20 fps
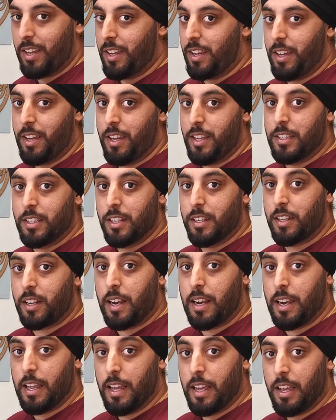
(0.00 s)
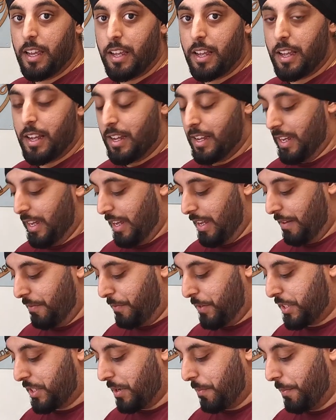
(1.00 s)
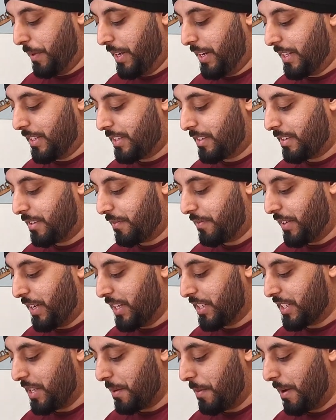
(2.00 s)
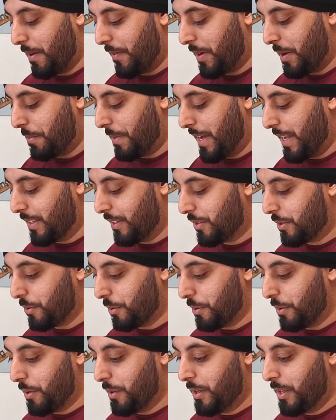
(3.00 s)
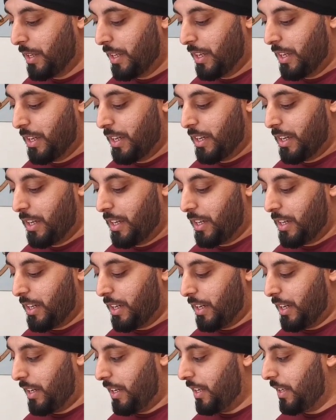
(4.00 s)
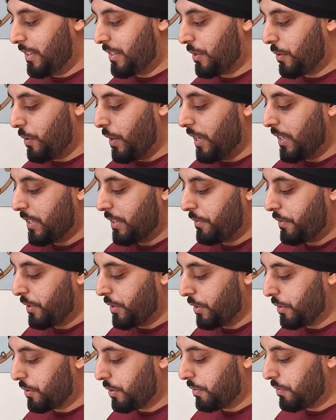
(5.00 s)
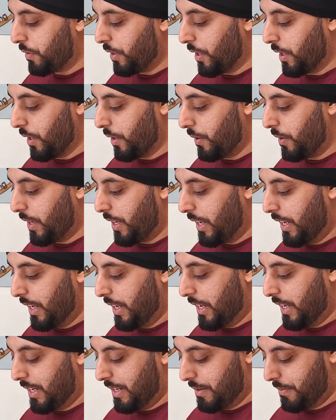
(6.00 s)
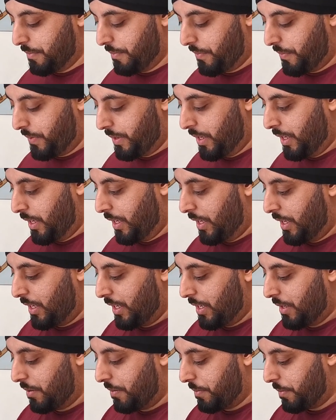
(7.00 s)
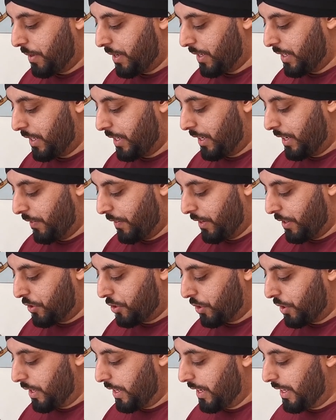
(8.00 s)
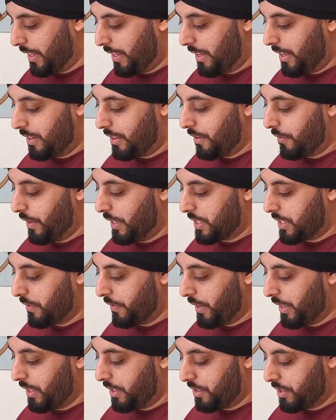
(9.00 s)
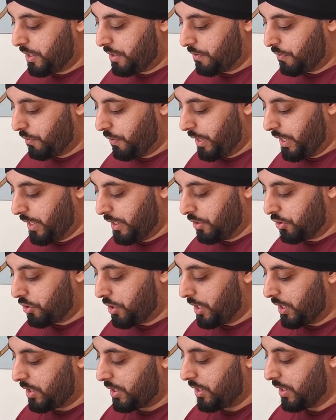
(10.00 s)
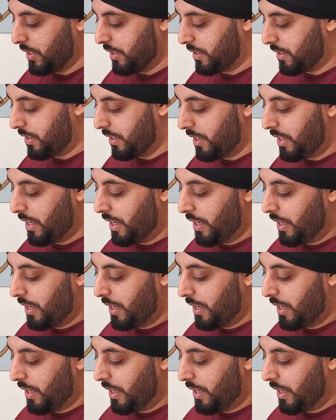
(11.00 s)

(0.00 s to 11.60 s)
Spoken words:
It isn't clear for someone that's first time having a bandsaw. It's quite difficult to follow, but I'm going to give it a try. The rest of it is just written instructions